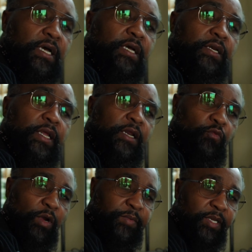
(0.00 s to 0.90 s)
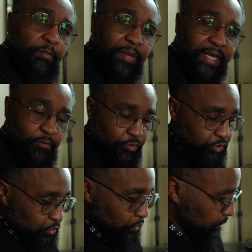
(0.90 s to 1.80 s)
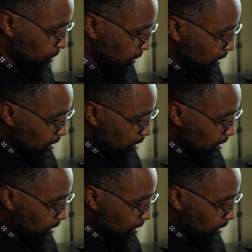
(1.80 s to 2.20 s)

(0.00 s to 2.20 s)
uninterrupted power source,